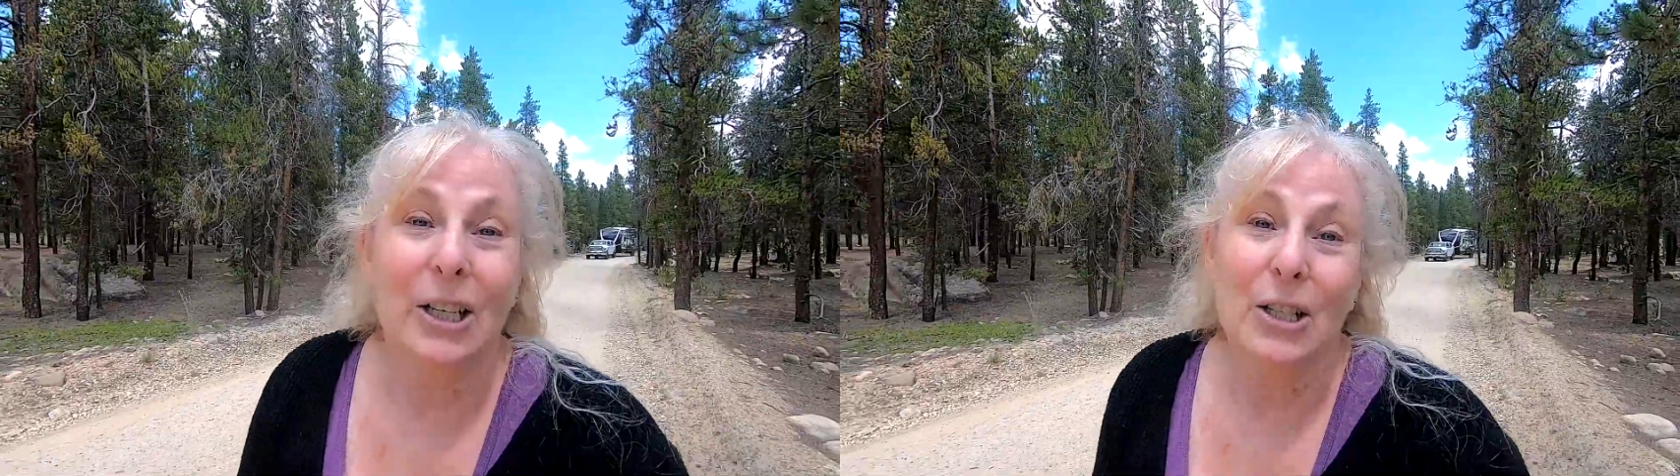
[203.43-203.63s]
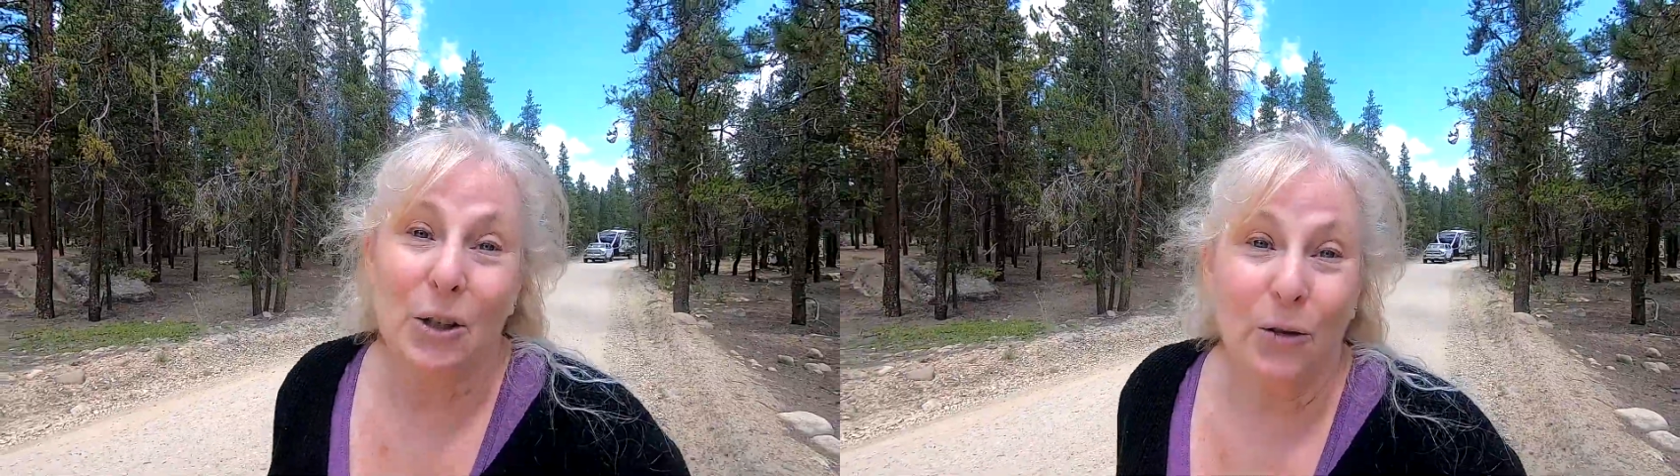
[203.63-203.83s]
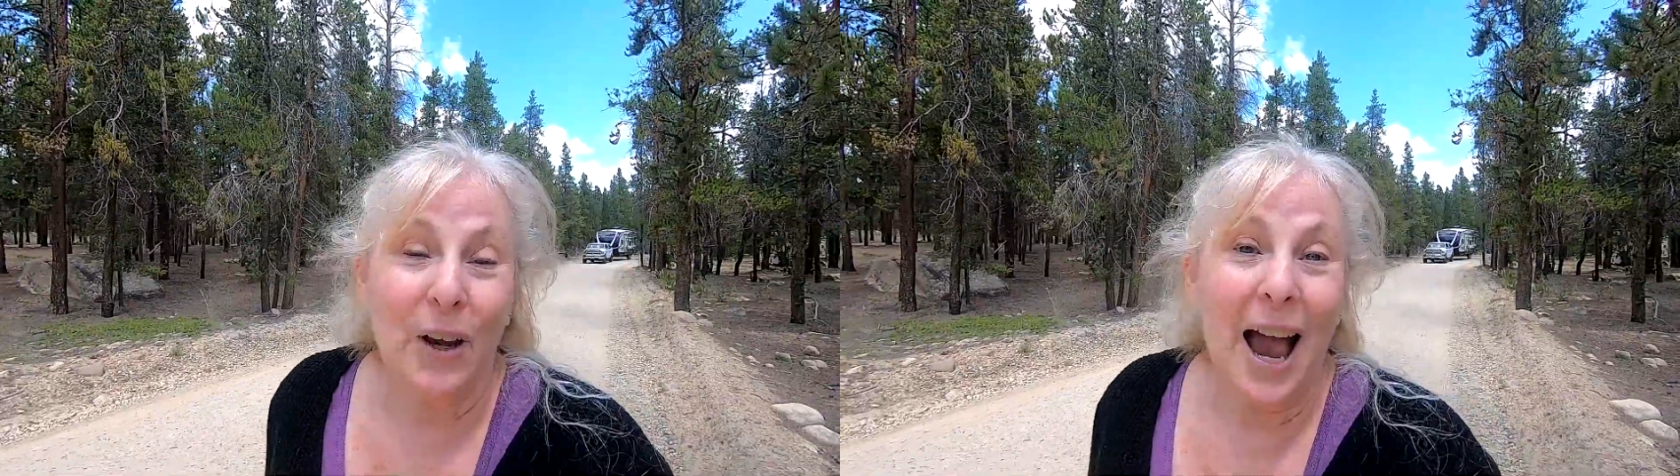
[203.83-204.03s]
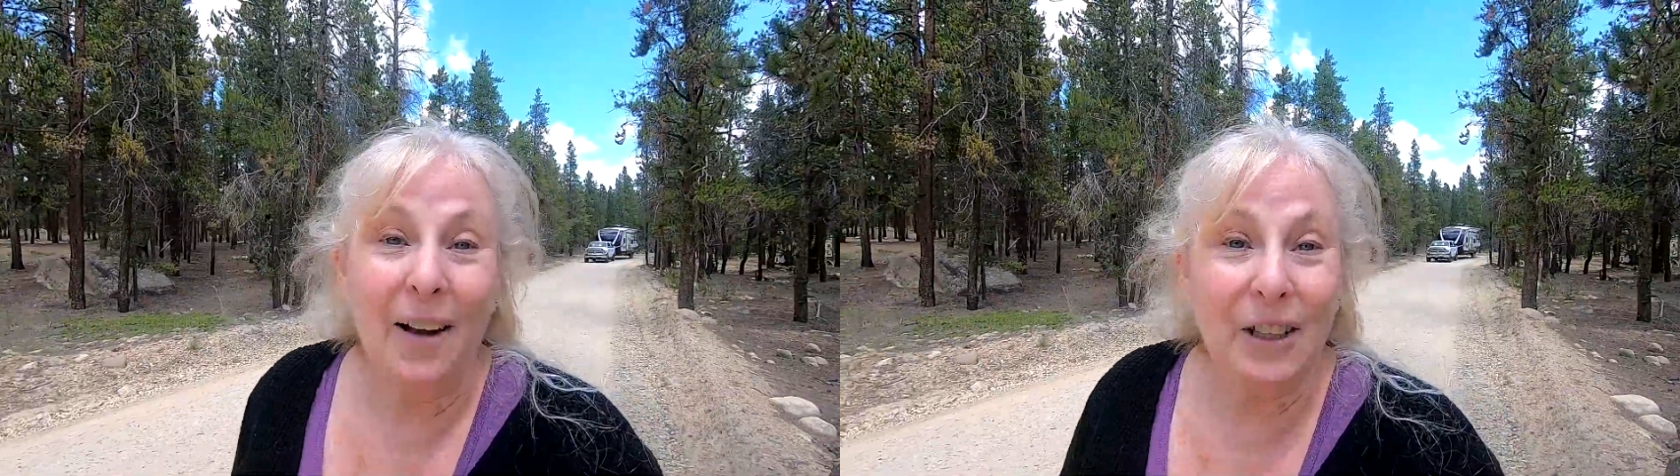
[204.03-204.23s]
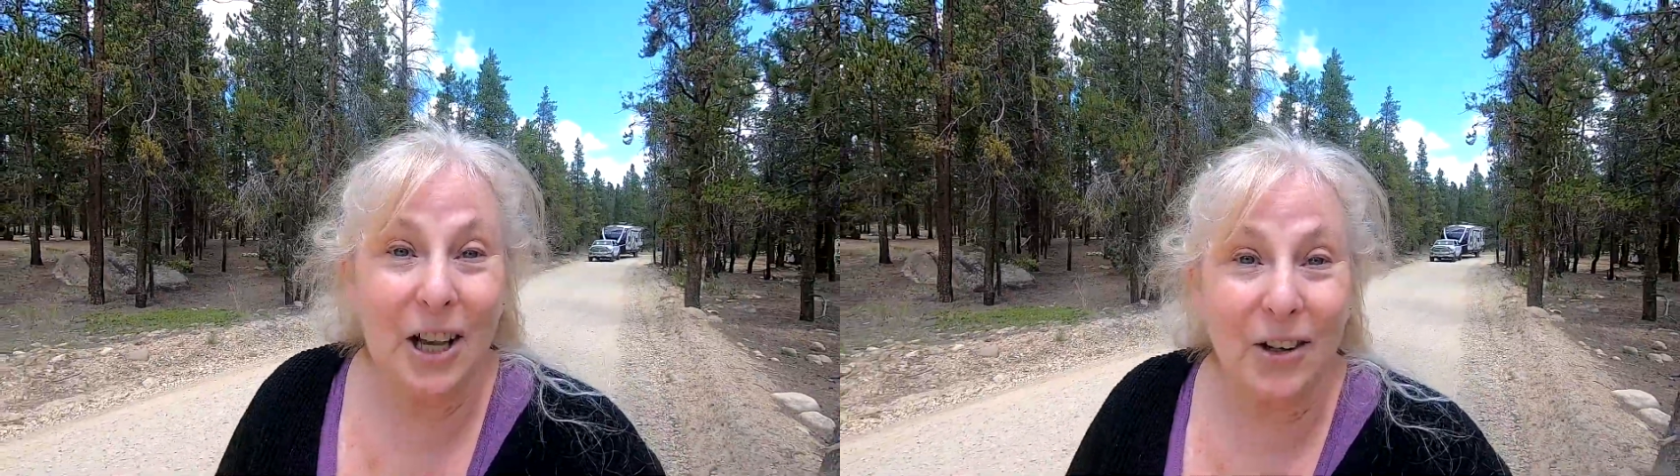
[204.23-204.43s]
so if you
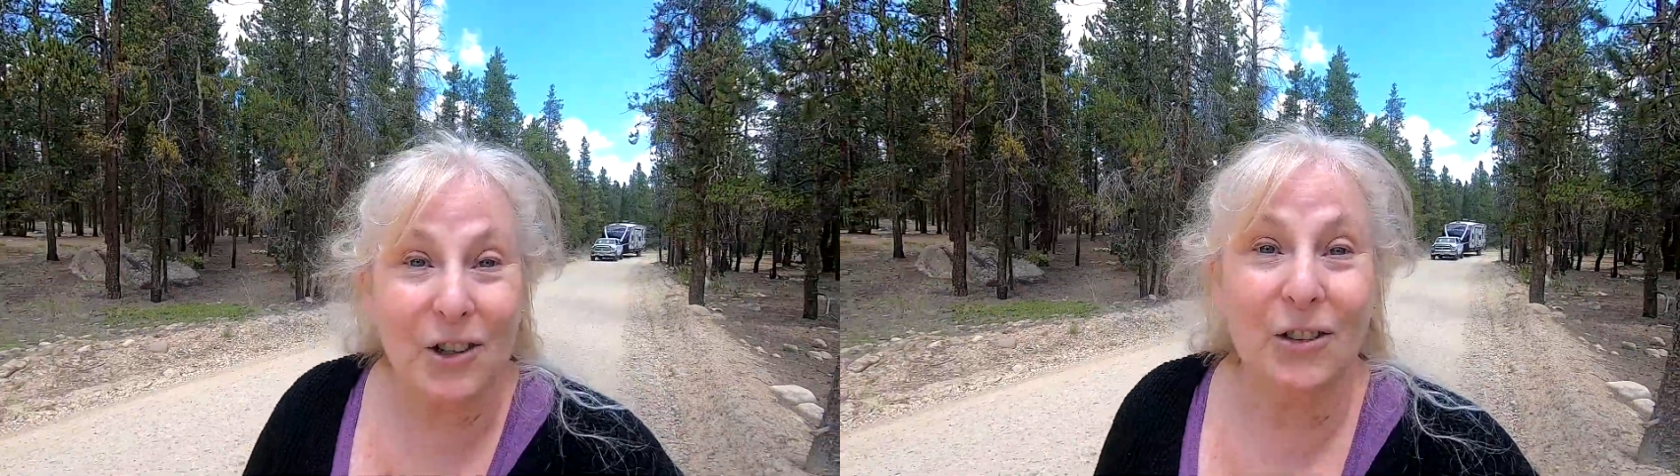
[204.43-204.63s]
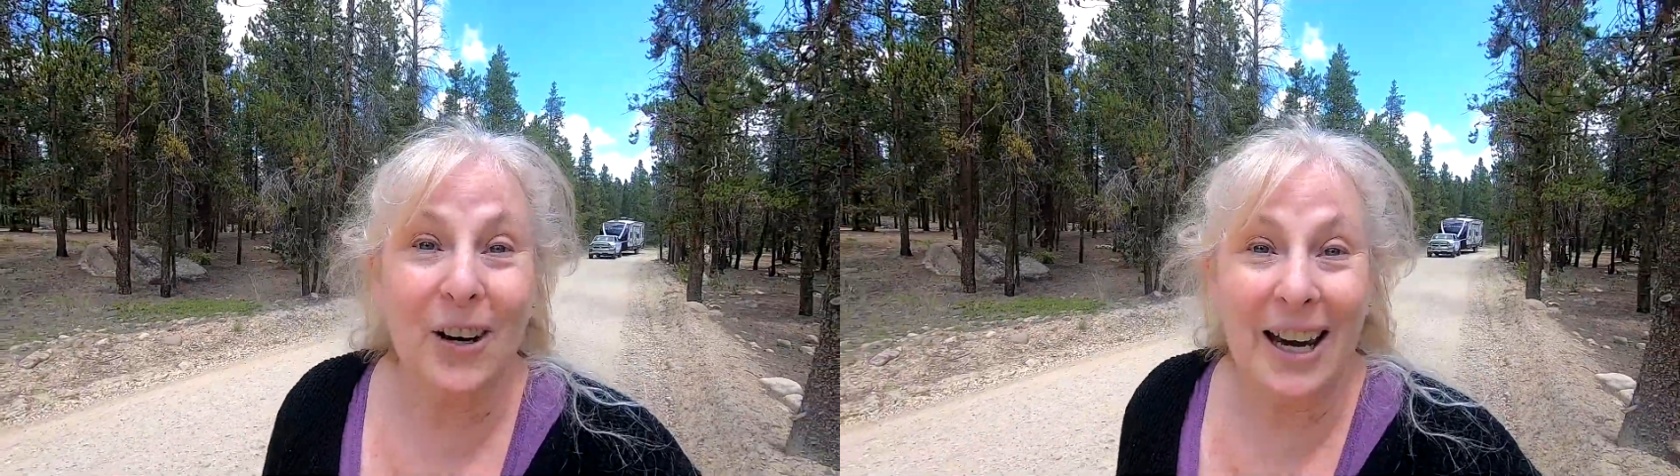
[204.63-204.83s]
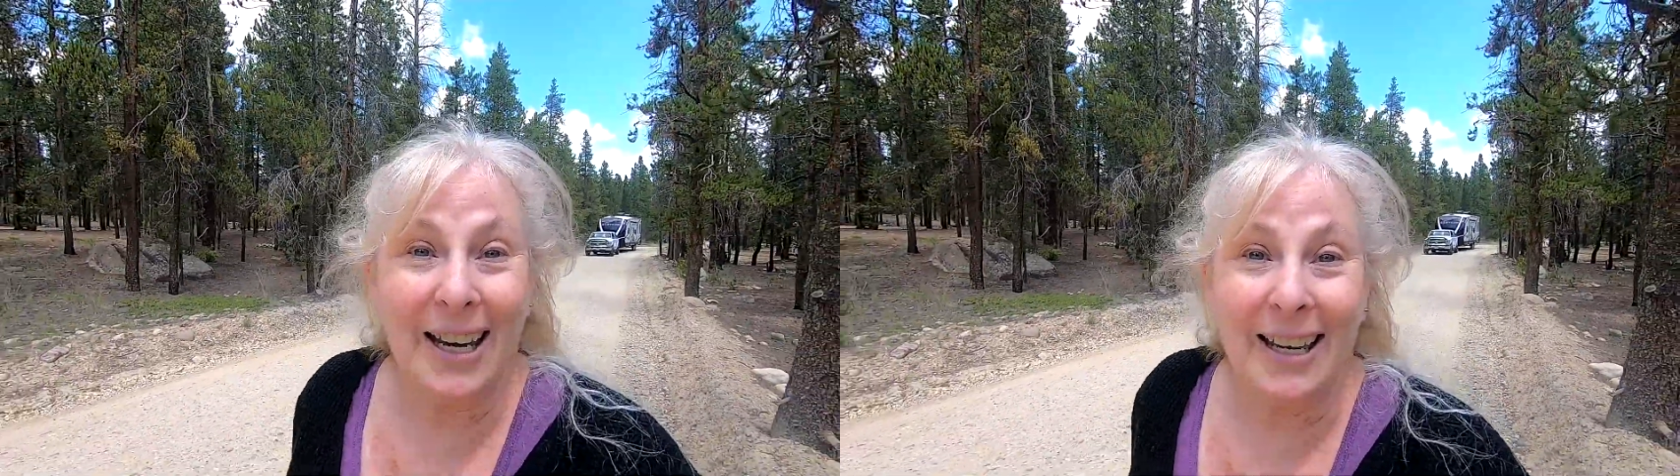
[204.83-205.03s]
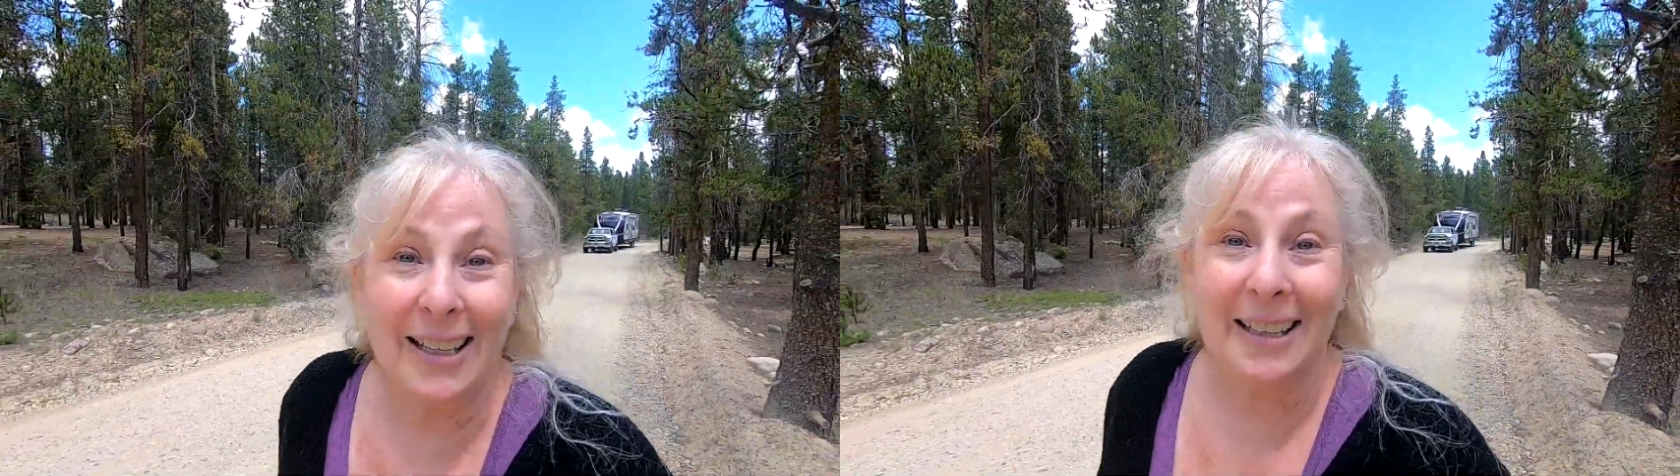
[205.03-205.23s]
have a larger rig,